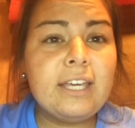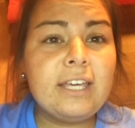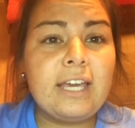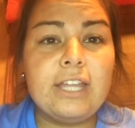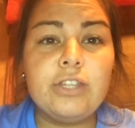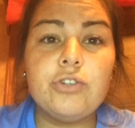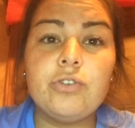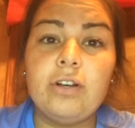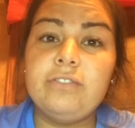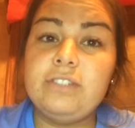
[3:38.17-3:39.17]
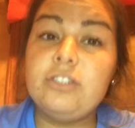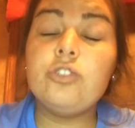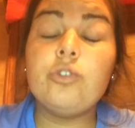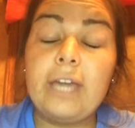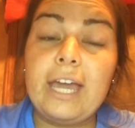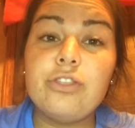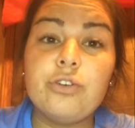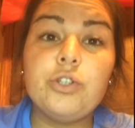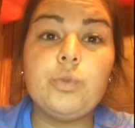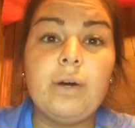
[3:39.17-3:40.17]
K through
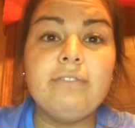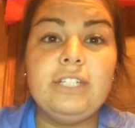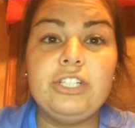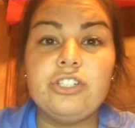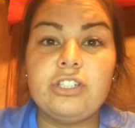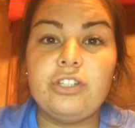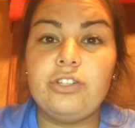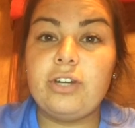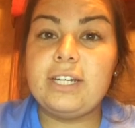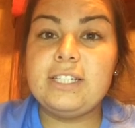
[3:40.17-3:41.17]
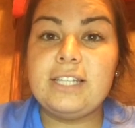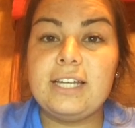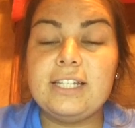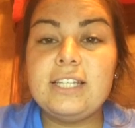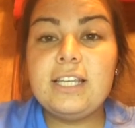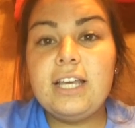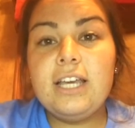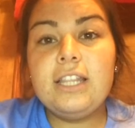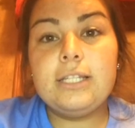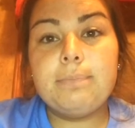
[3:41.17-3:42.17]
12 teachers in the United States.
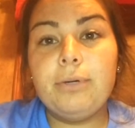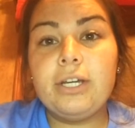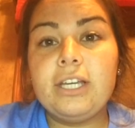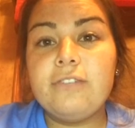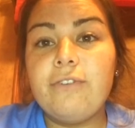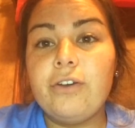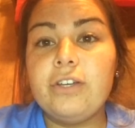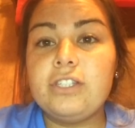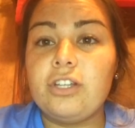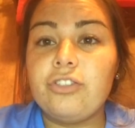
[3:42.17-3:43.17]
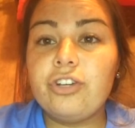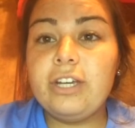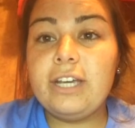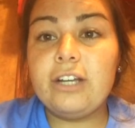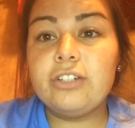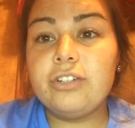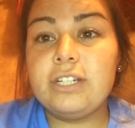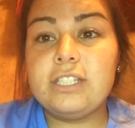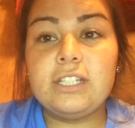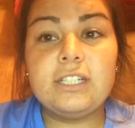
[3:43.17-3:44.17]
This book is focused on 3
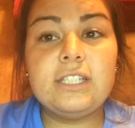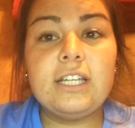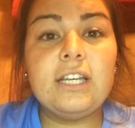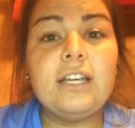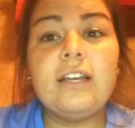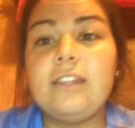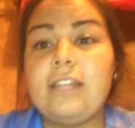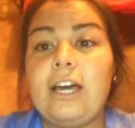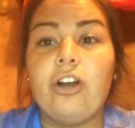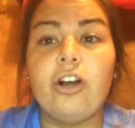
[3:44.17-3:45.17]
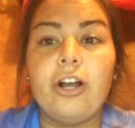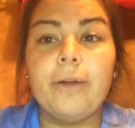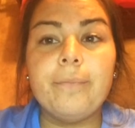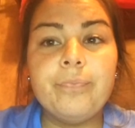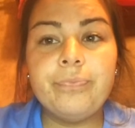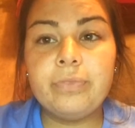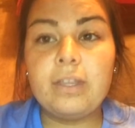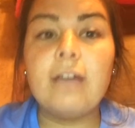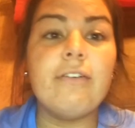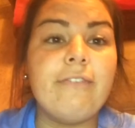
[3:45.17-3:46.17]
characteristics that are
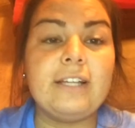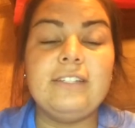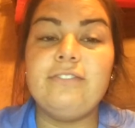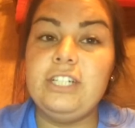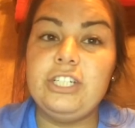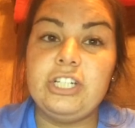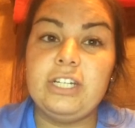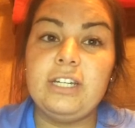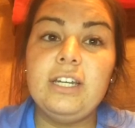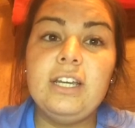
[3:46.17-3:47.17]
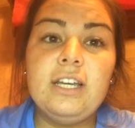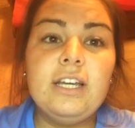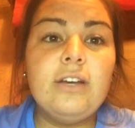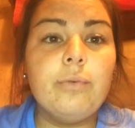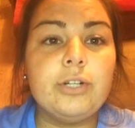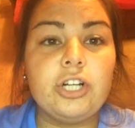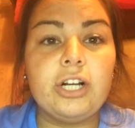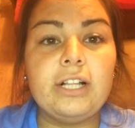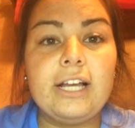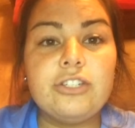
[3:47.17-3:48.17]
of effective teaching, which are
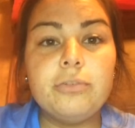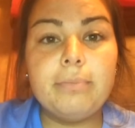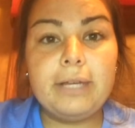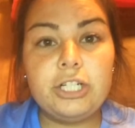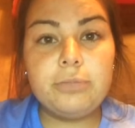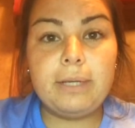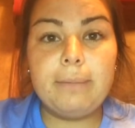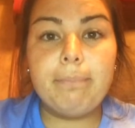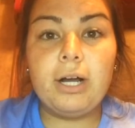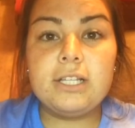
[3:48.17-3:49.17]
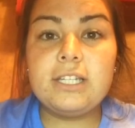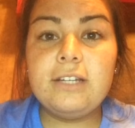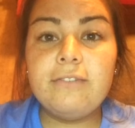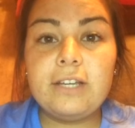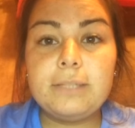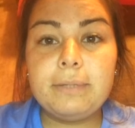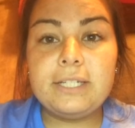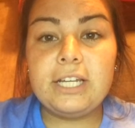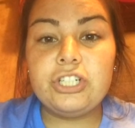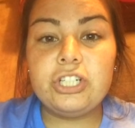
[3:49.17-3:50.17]
classroom management, positive
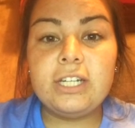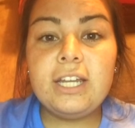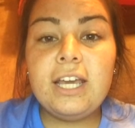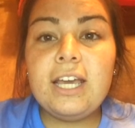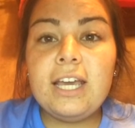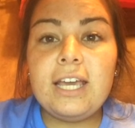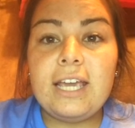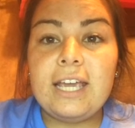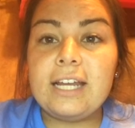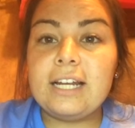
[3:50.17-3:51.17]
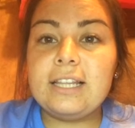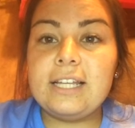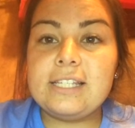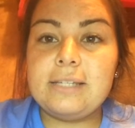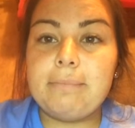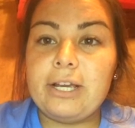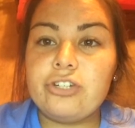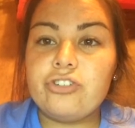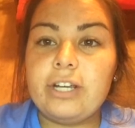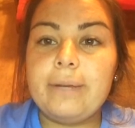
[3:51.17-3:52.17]
expectation, and lesson
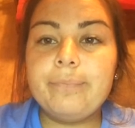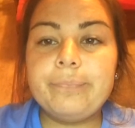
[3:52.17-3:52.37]
mastery.